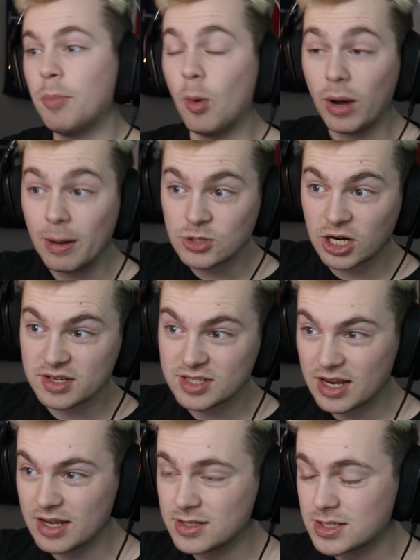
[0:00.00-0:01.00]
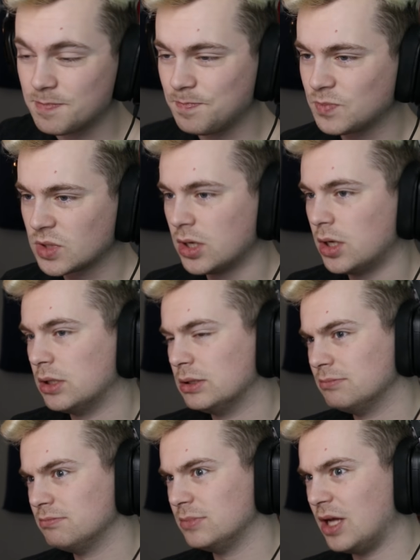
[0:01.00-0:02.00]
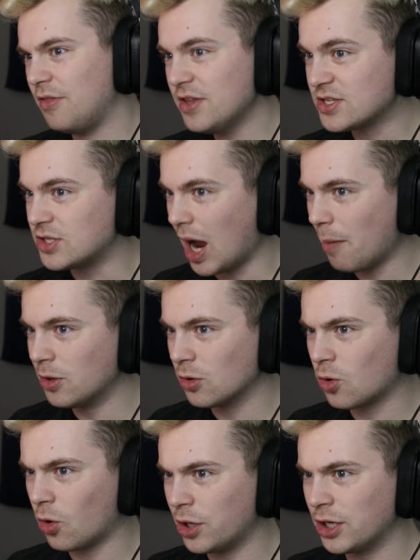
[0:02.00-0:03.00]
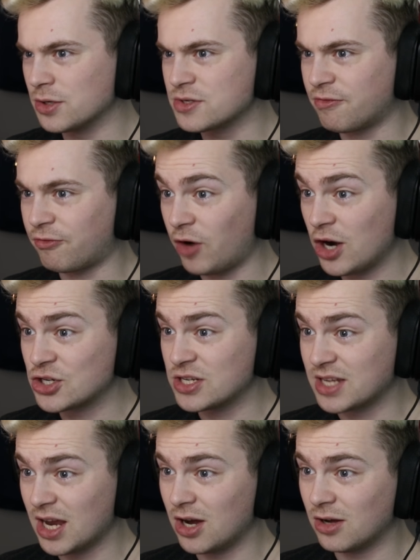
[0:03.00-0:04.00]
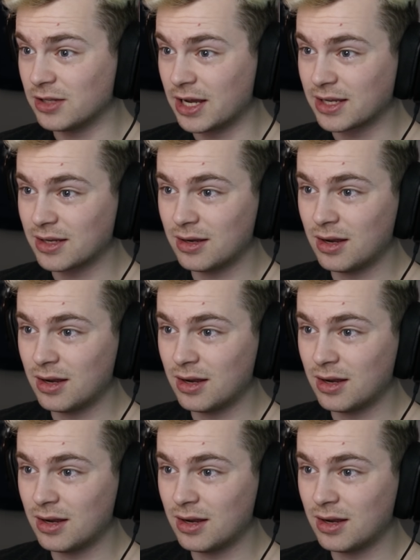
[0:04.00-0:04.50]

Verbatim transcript: But what I'm trying to say is, this Domino choreo is fresh as hell. Like,